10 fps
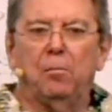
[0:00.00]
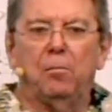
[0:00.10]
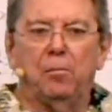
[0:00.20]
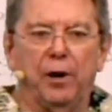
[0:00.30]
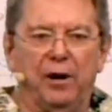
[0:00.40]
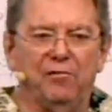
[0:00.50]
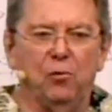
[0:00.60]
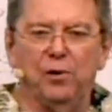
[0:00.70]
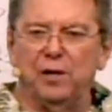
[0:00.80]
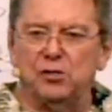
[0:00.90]
But
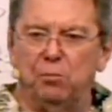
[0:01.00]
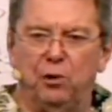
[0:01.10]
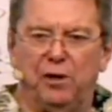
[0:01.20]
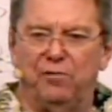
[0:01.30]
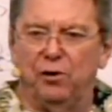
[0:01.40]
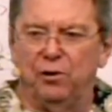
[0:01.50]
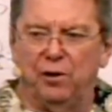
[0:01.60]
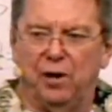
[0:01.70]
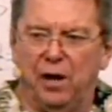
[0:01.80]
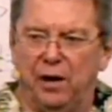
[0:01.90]
everyone that's a believer here
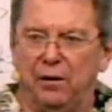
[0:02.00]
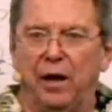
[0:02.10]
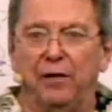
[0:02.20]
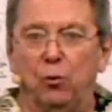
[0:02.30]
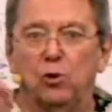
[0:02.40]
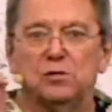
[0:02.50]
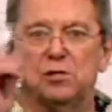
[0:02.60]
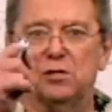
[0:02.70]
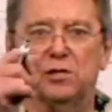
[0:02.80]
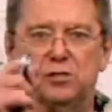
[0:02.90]
tonight and the ones
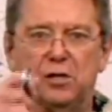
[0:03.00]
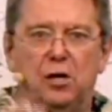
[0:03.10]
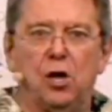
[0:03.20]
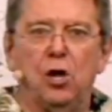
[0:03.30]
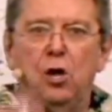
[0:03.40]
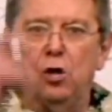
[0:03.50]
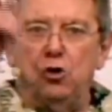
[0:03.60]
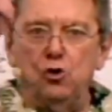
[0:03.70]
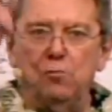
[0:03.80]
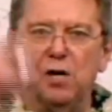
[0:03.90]
that's listening,
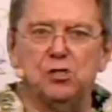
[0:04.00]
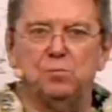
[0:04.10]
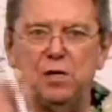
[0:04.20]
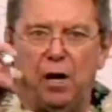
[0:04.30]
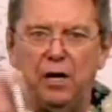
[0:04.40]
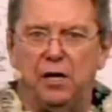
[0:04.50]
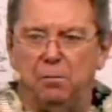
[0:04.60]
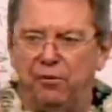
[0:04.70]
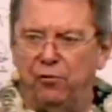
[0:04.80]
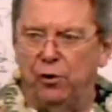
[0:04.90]
you must be hated
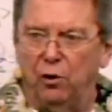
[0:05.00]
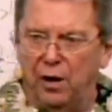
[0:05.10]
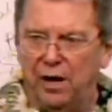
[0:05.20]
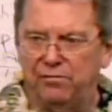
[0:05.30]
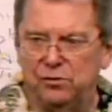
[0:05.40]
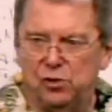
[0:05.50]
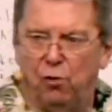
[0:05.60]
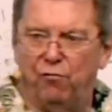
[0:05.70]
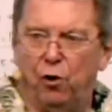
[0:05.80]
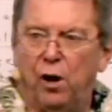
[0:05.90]
before your life is
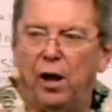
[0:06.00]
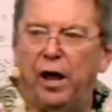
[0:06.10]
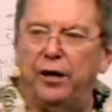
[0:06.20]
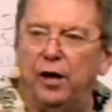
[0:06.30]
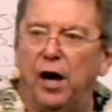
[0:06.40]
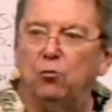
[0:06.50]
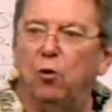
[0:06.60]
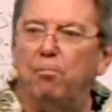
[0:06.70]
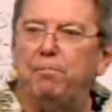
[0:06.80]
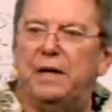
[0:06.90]
over, and God will
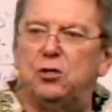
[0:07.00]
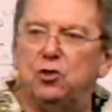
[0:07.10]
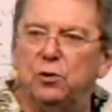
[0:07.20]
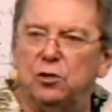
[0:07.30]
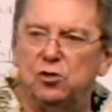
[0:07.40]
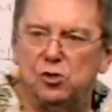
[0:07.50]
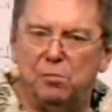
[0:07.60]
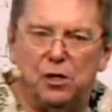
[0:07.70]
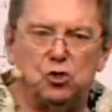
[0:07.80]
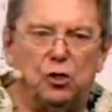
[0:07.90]
beat you into
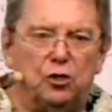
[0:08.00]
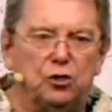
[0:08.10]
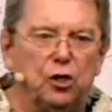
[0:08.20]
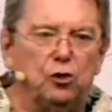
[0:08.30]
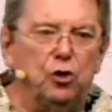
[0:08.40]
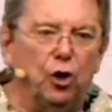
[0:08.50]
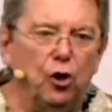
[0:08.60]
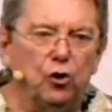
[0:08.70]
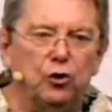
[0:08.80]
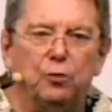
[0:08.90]
submission until you
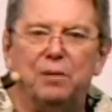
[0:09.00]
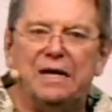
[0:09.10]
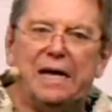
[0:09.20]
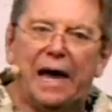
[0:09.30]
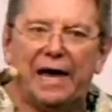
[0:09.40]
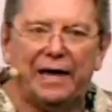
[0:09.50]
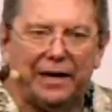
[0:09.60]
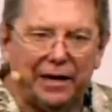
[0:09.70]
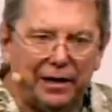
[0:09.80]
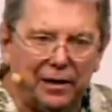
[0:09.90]
learn to be
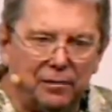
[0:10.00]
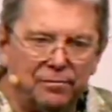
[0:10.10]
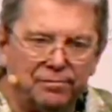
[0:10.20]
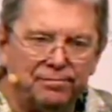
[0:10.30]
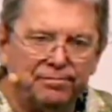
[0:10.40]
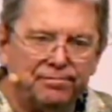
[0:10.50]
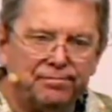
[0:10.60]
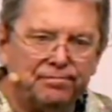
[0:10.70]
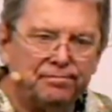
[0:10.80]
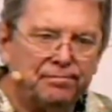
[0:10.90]
hated.
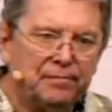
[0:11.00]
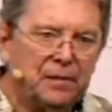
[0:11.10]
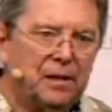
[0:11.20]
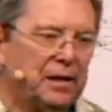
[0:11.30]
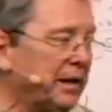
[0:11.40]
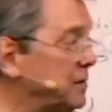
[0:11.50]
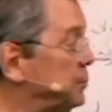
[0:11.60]
And that's